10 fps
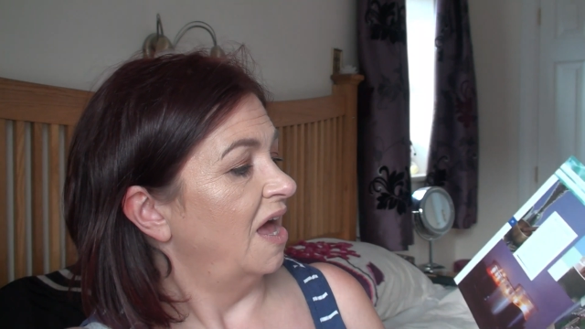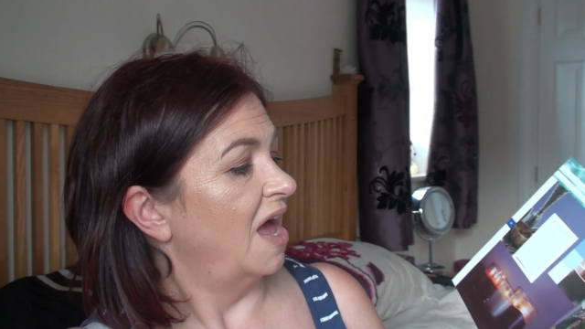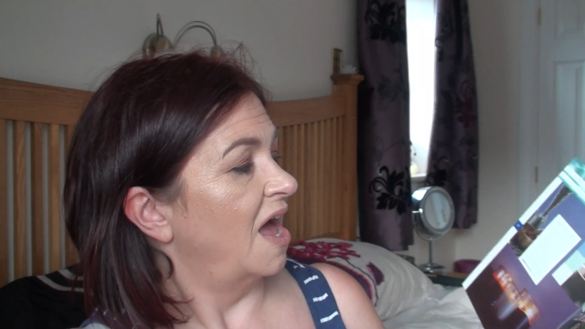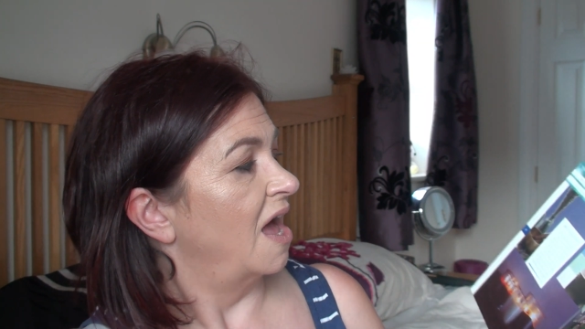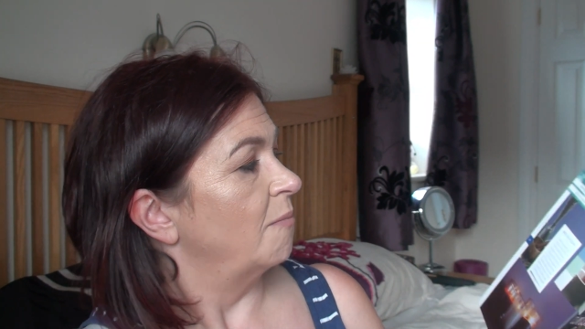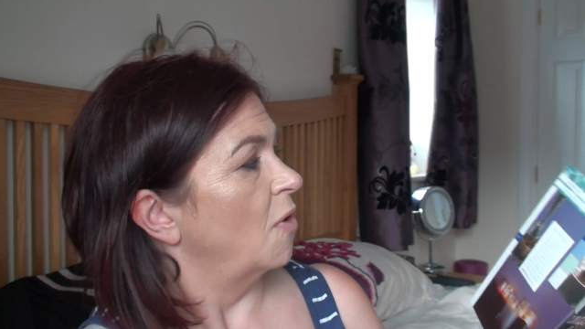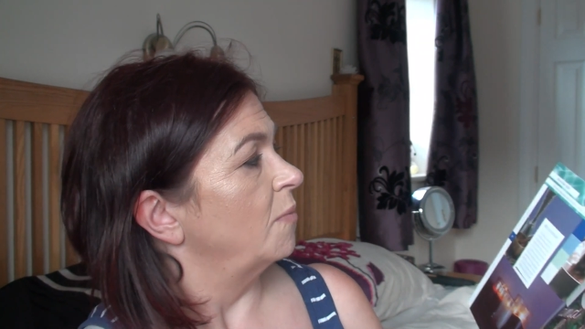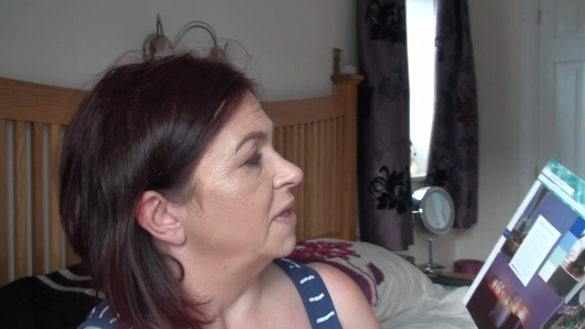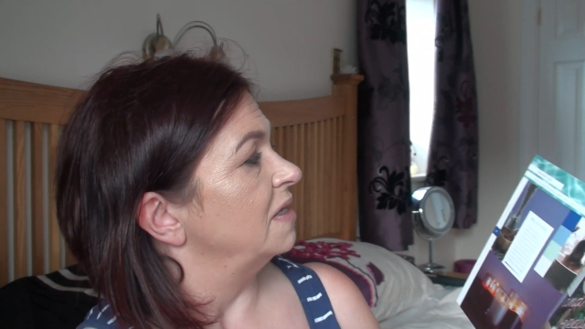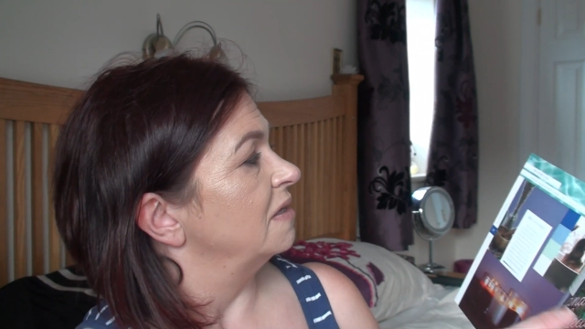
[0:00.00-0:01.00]
I
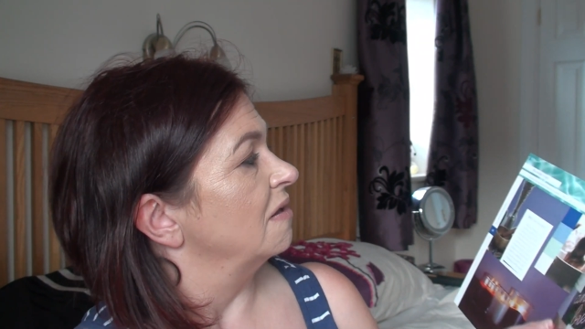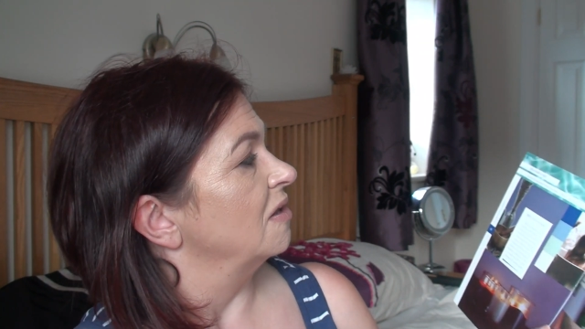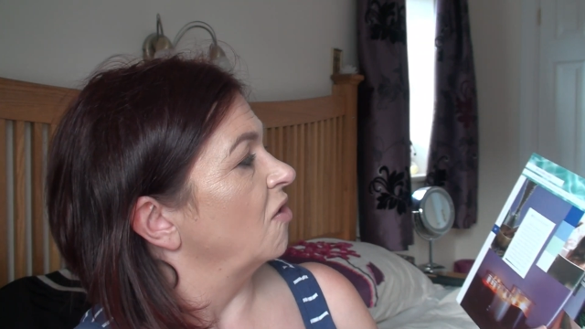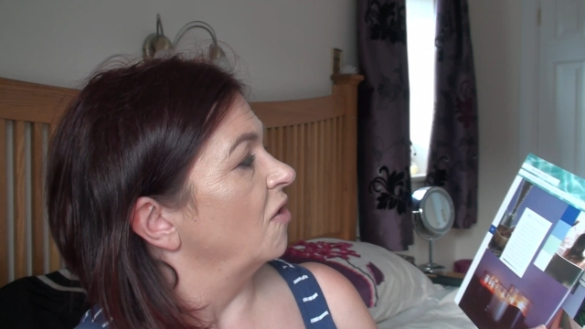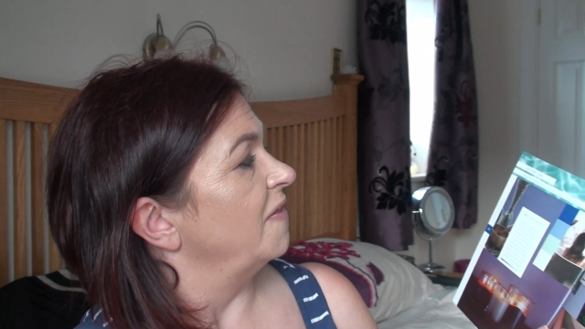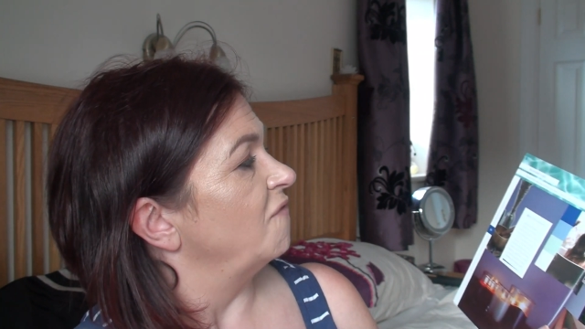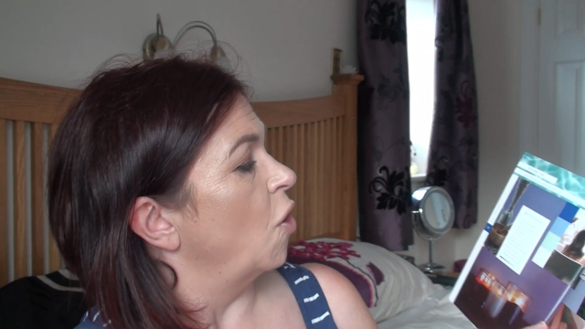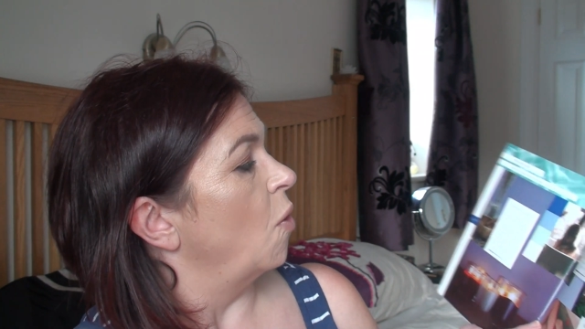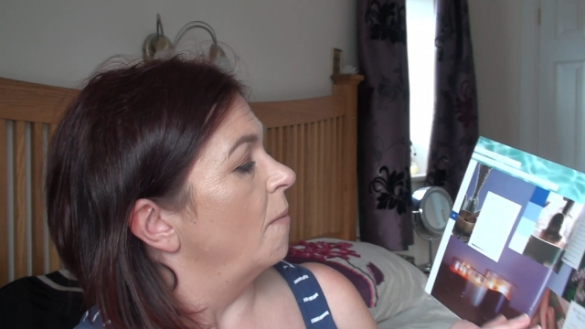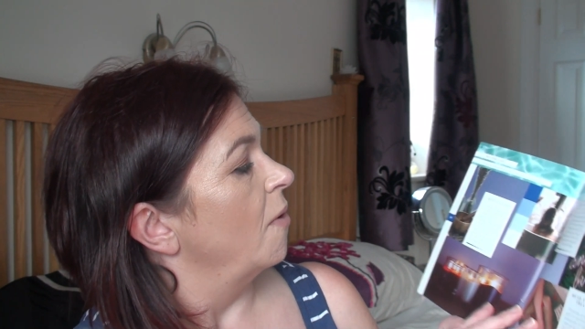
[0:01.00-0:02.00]
mean, like they've
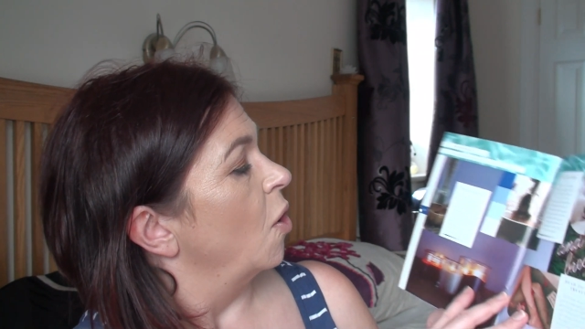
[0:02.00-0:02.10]
got